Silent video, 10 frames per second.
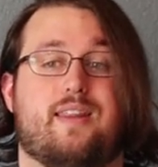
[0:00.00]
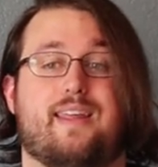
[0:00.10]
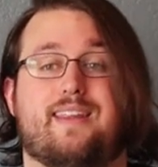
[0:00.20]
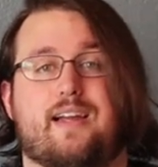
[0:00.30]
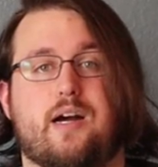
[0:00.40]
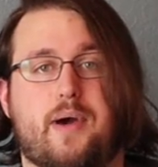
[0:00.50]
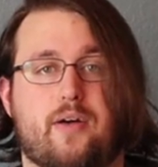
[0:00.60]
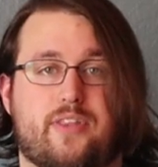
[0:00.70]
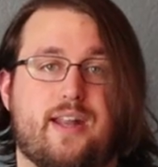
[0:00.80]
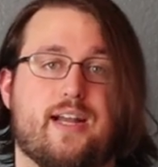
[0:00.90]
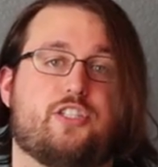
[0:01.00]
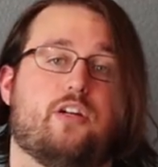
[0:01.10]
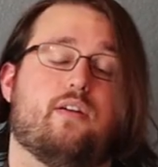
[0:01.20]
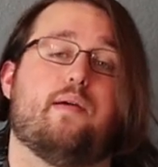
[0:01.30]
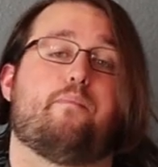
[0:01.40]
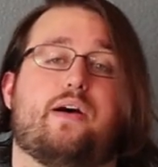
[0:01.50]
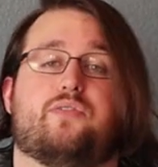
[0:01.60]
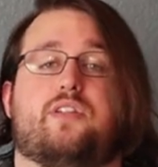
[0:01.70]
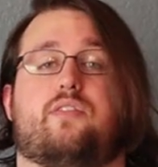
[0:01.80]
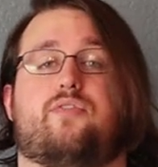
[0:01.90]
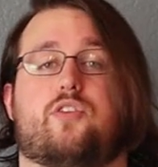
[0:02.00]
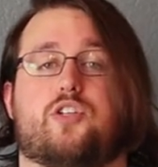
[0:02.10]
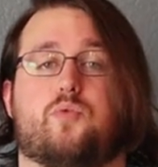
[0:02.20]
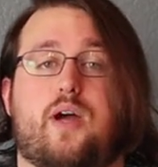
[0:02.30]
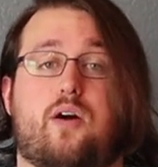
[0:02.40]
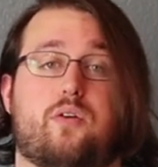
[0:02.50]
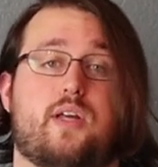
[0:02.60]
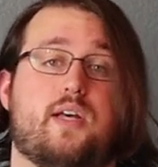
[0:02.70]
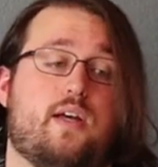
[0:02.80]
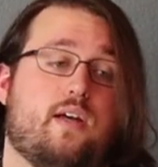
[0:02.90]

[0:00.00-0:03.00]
They then come out the next year, get bounced in the first round.